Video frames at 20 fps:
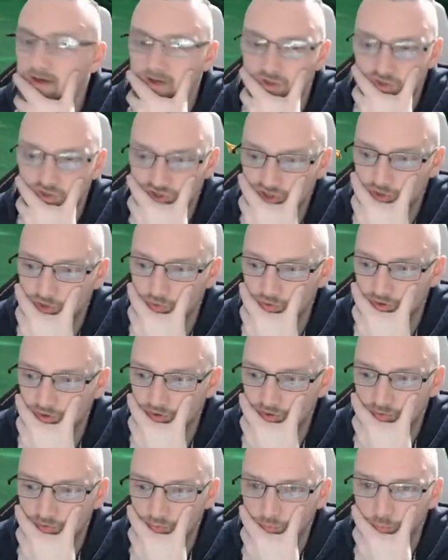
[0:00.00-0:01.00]
and show
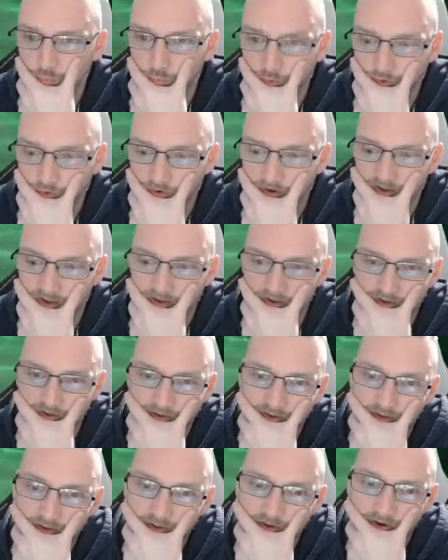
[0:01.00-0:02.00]
you why
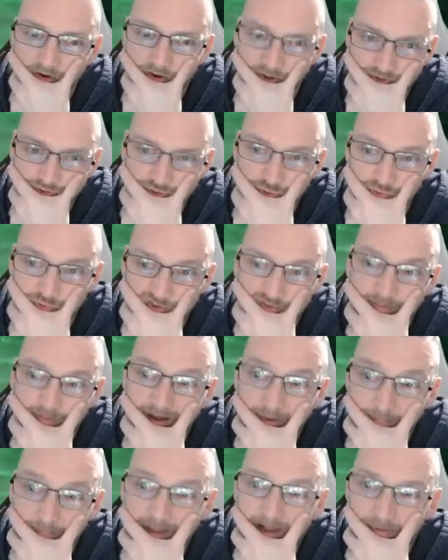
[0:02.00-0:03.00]
I talked
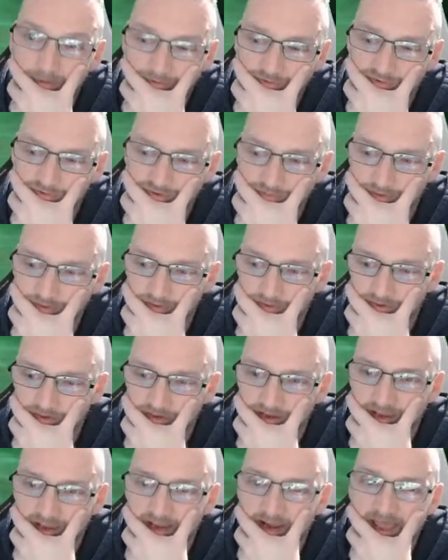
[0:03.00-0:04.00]
about power creep the other
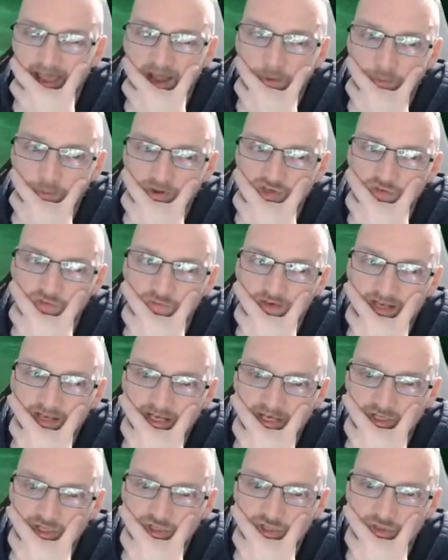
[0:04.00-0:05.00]
day and how much of an
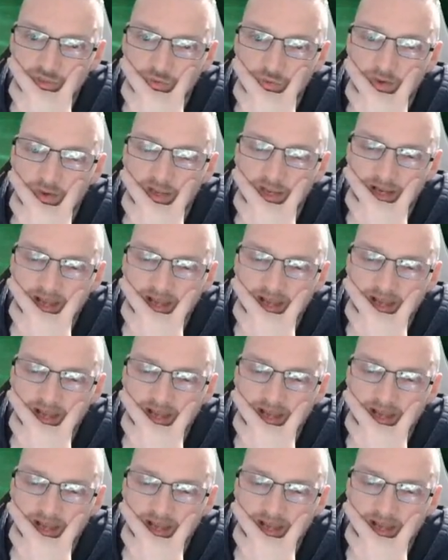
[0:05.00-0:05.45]
issue it